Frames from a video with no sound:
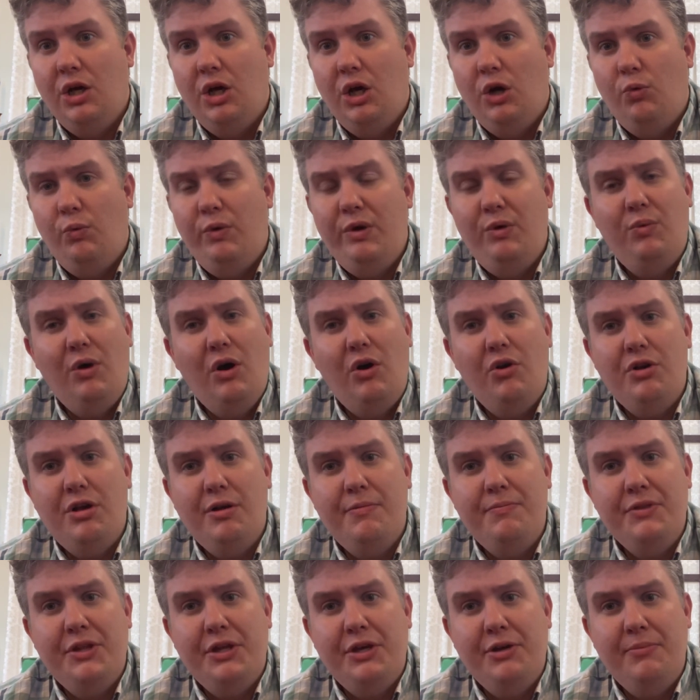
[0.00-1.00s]
We
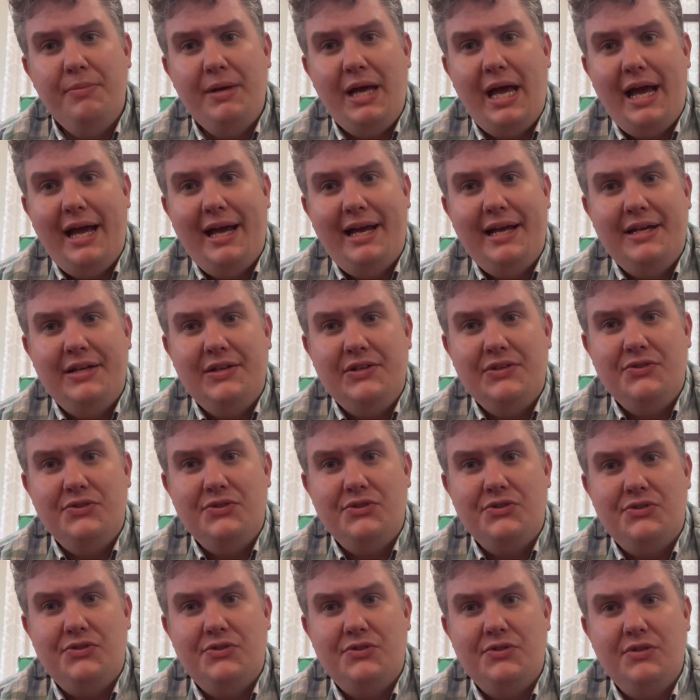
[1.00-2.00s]
welcome them
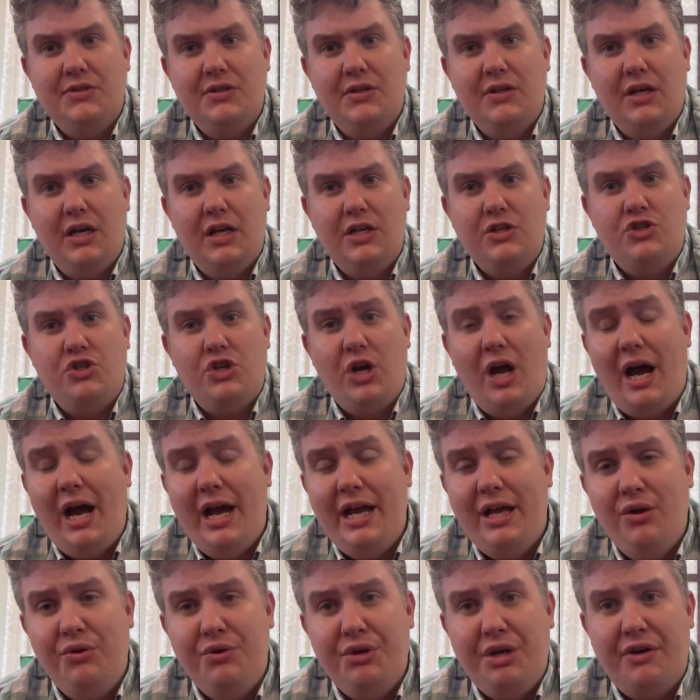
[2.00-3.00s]
as a
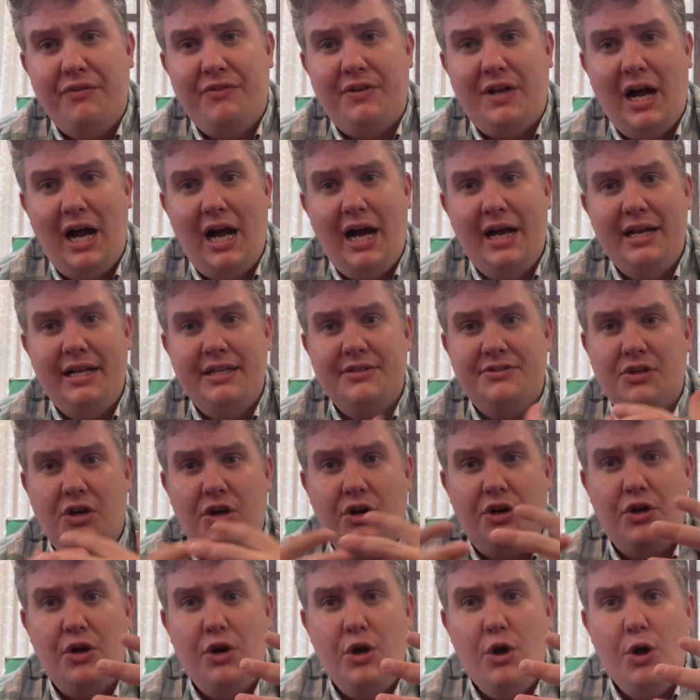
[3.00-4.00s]
child of God, as
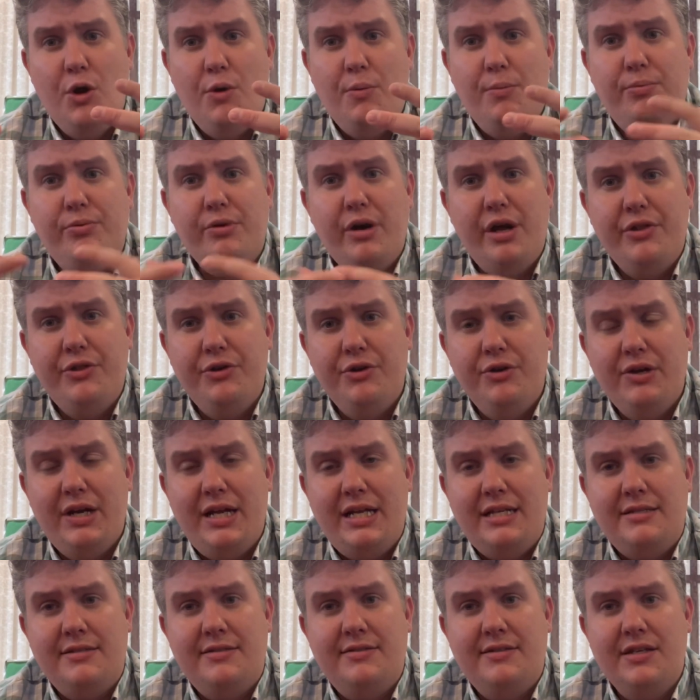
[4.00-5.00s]
our brother
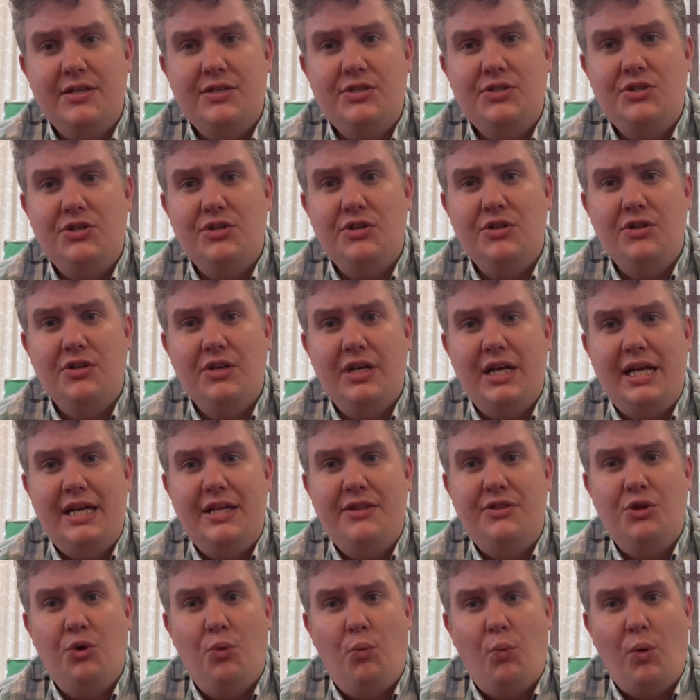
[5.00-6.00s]
and sister
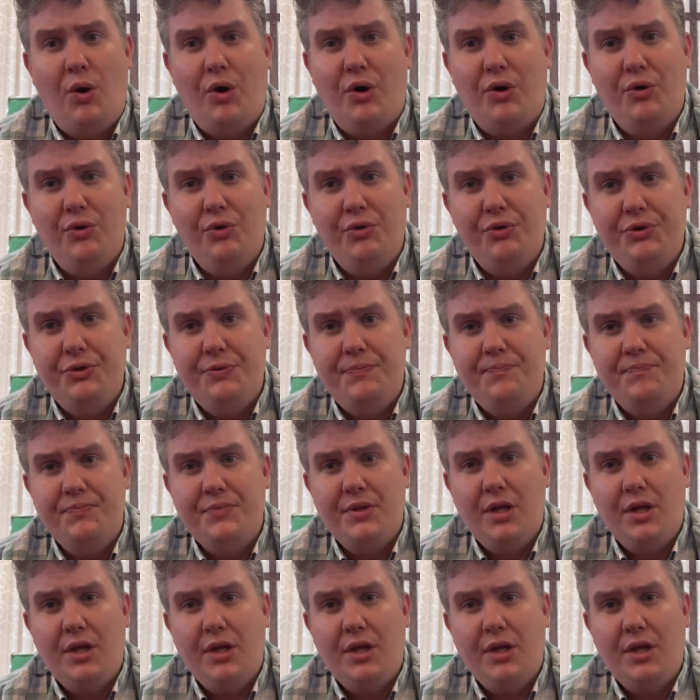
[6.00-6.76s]
in the world.